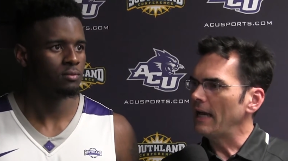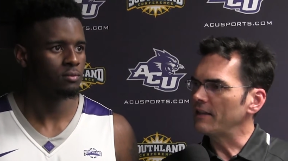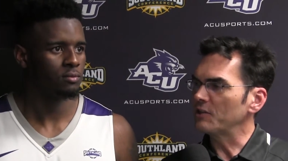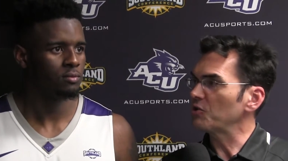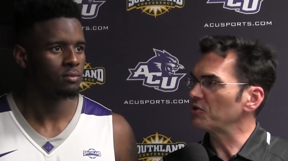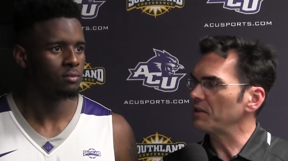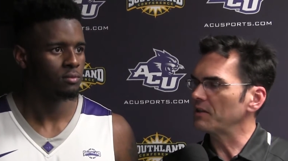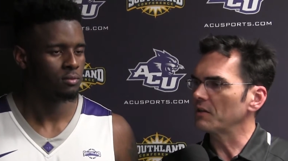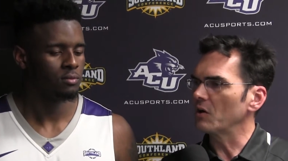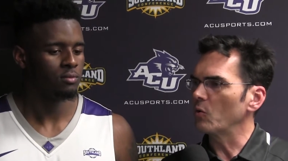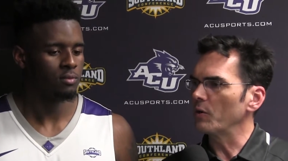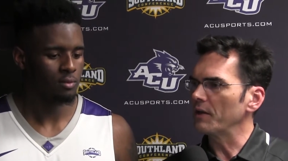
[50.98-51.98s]
Speaker 1: and they just
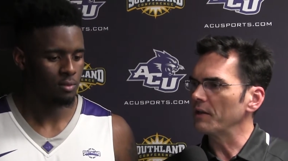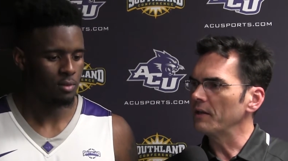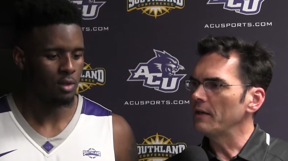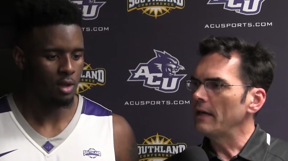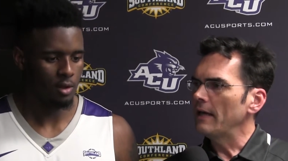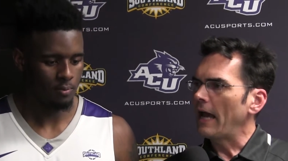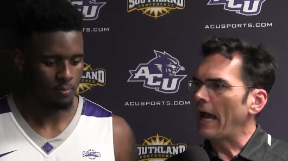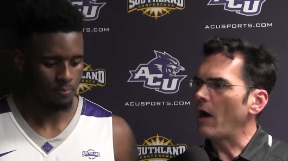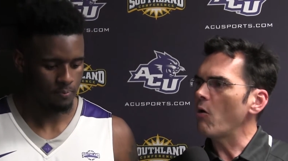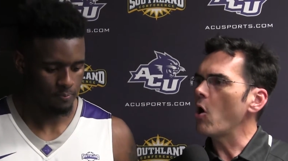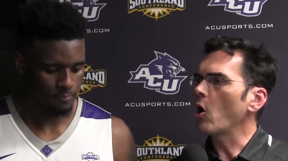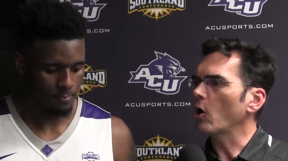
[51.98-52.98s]
didn't go in. Yeah.
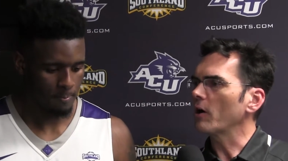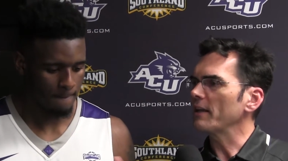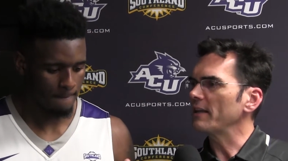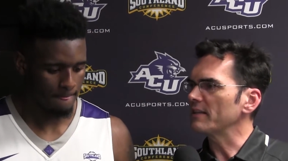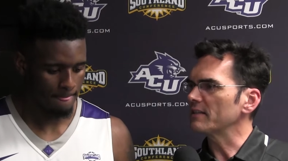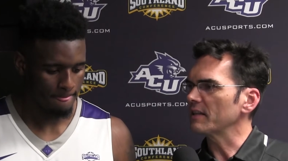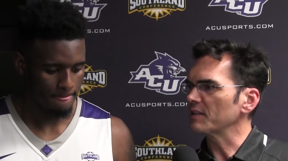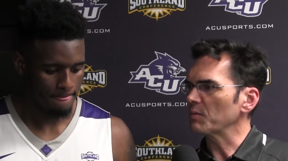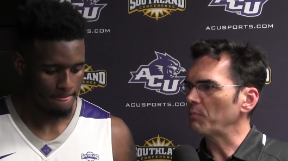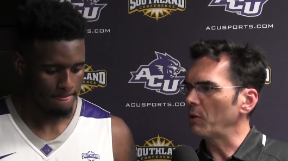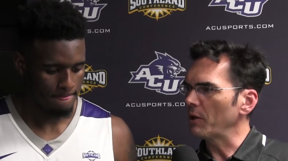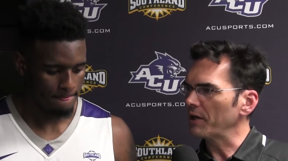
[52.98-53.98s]
How hard is it as
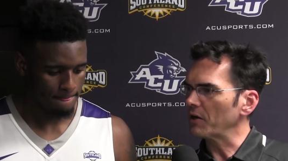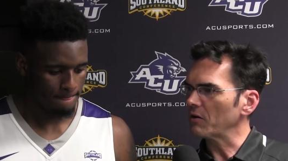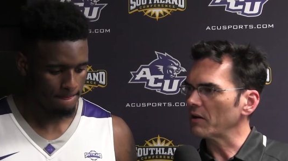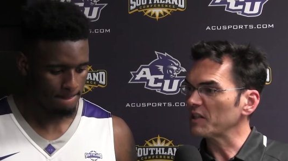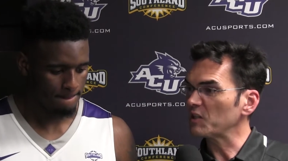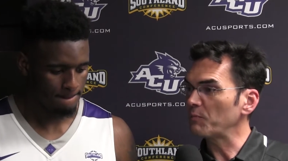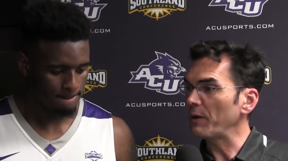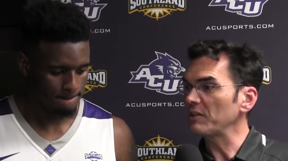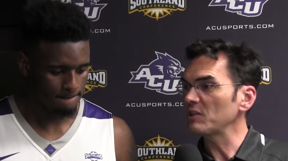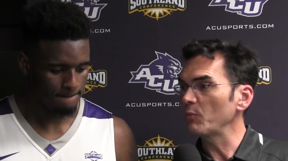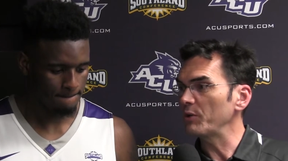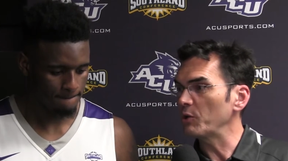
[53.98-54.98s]
a player,
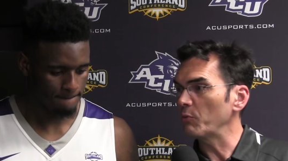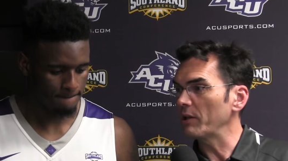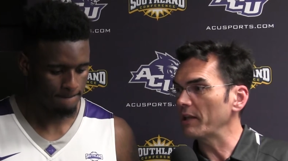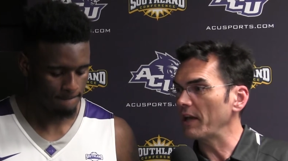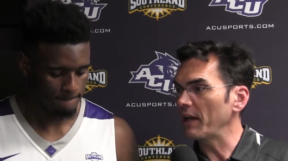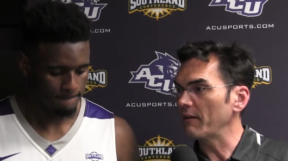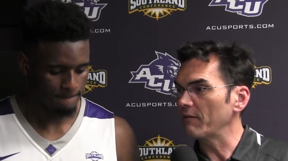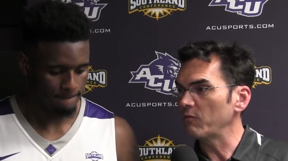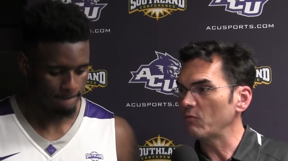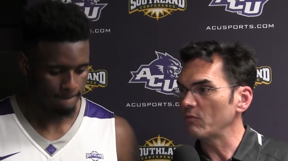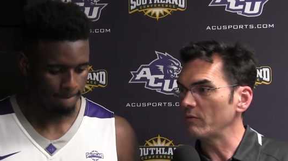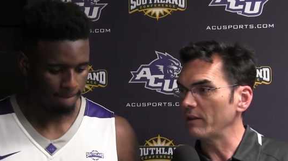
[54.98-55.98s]
especially when you only
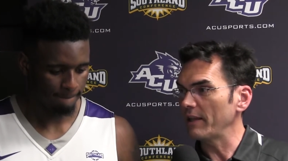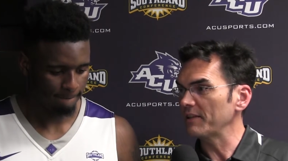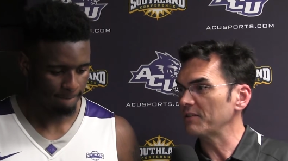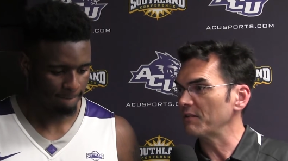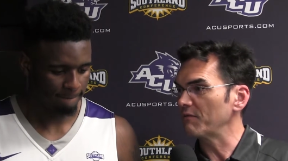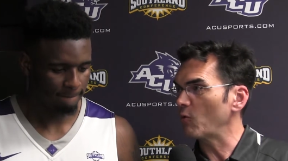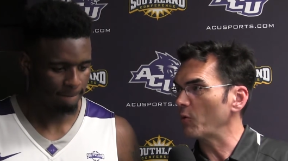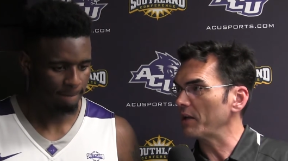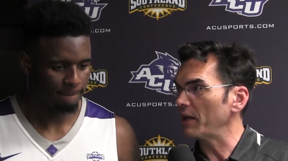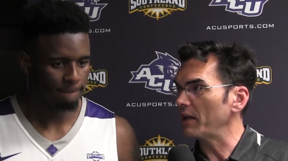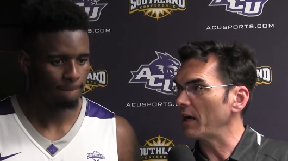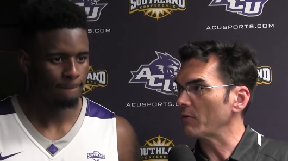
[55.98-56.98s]
have less than
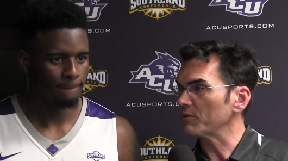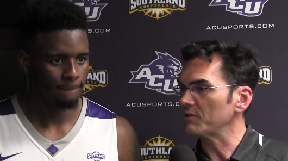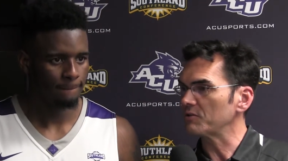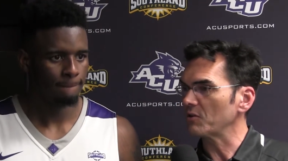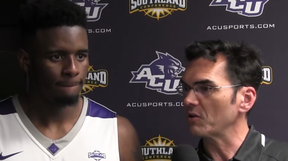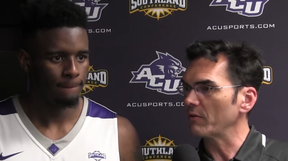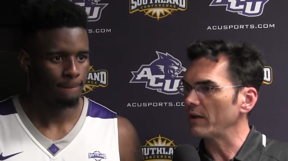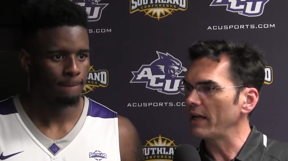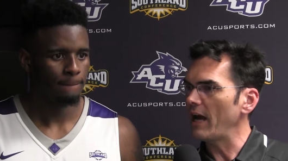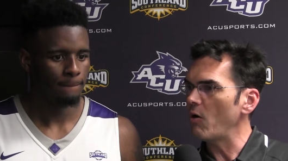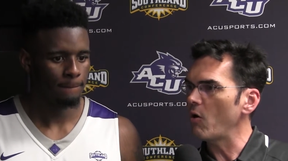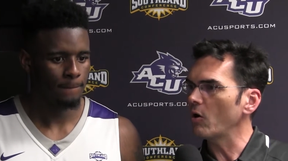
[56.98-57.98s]
48 hours to turn
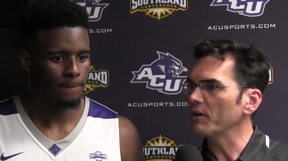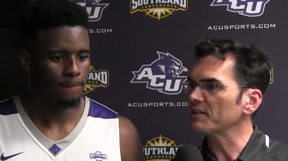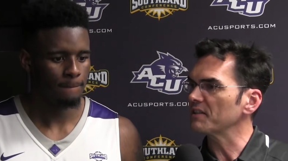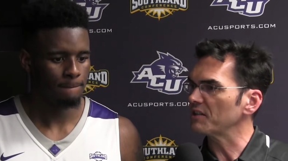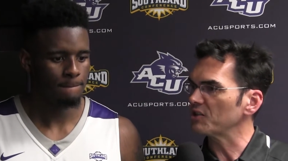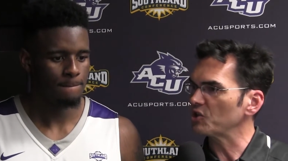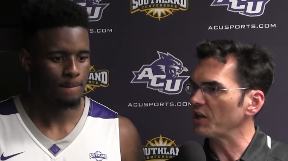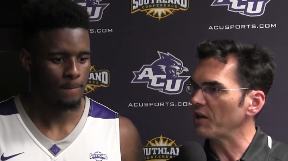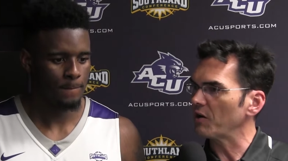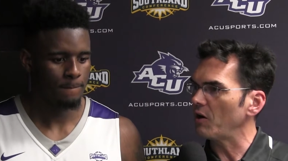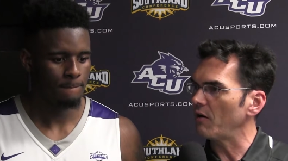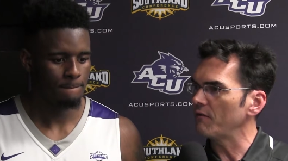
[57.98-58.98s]
around? How hard is it to
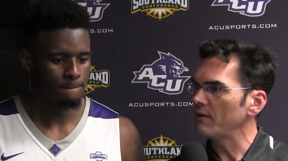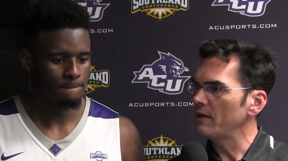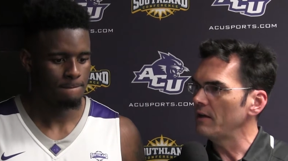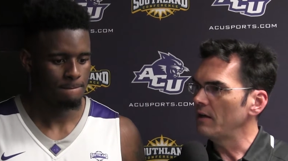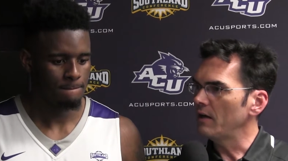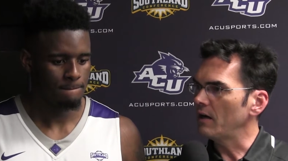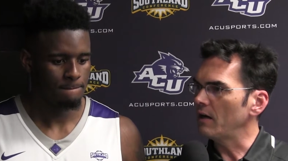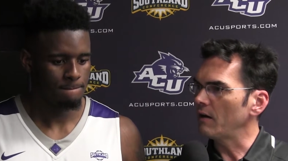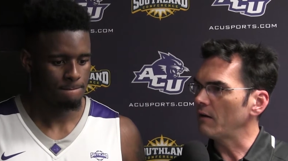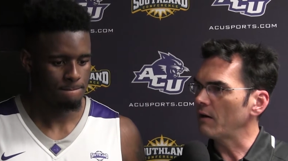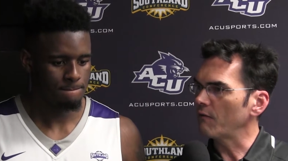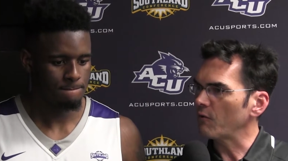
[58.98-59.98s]
shake off
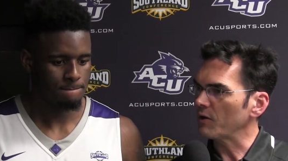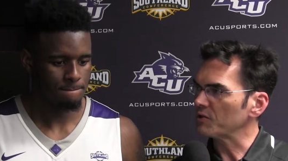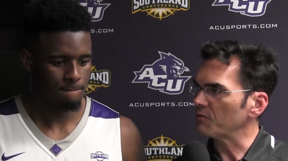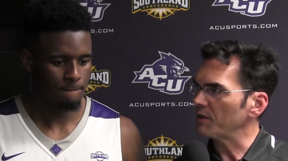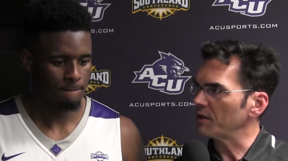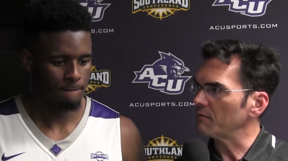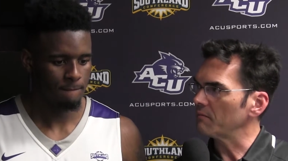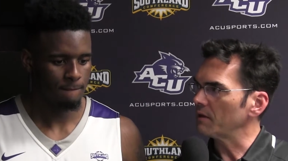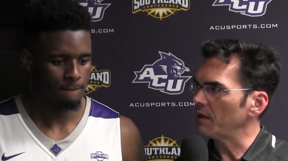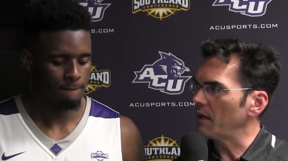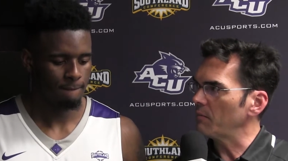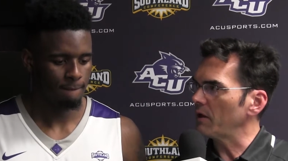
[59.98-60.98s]
a, a frustrating
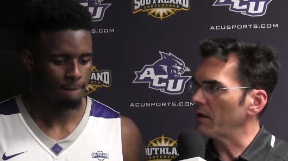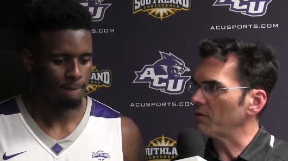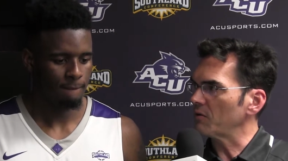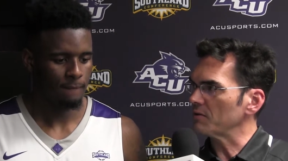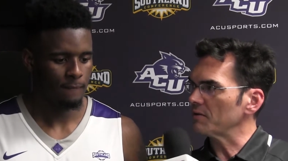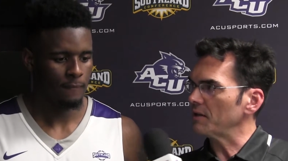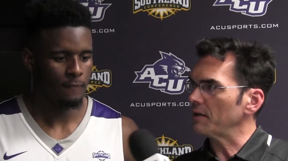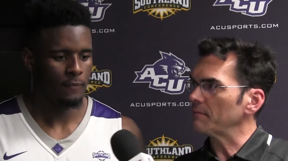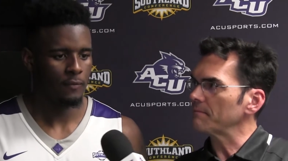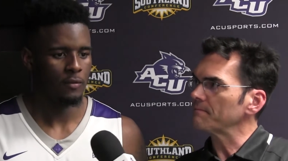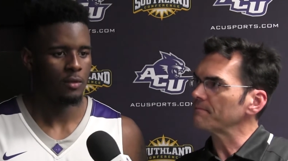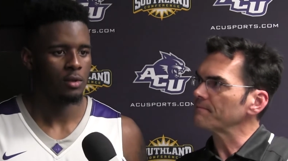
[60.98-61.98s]
game like Thursday?
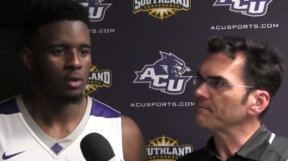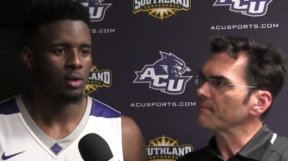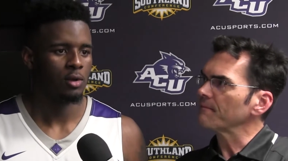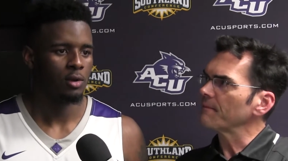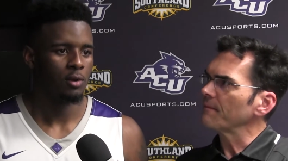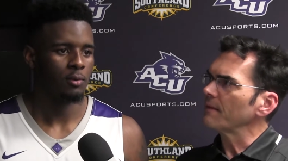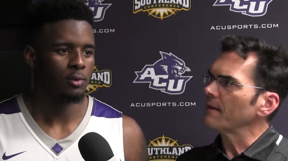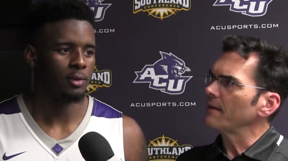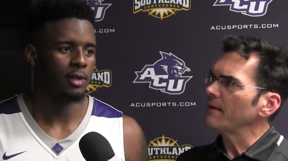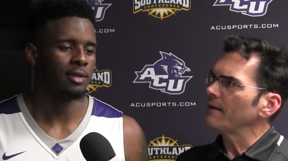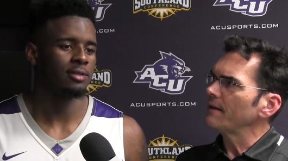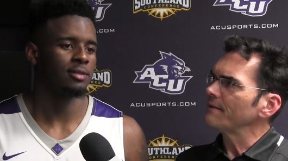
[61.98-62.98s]

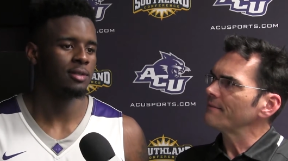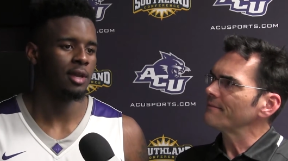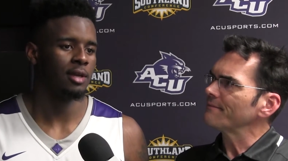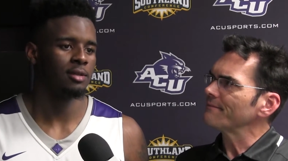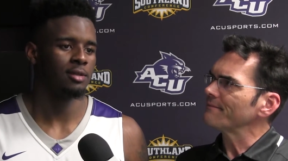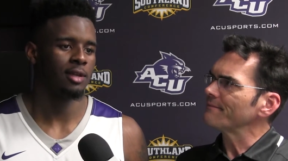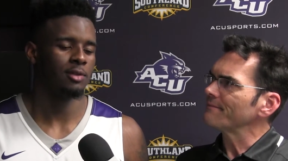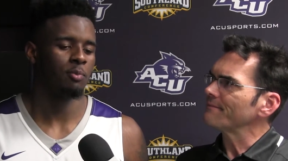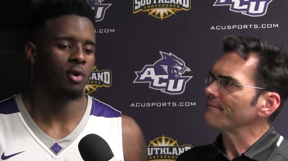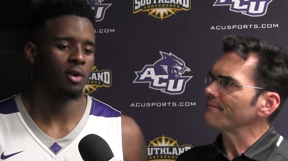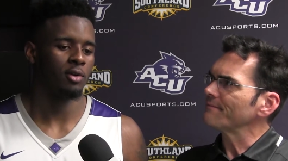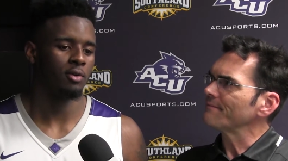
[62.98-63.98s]
Speaker 2: Well, that's that, that's part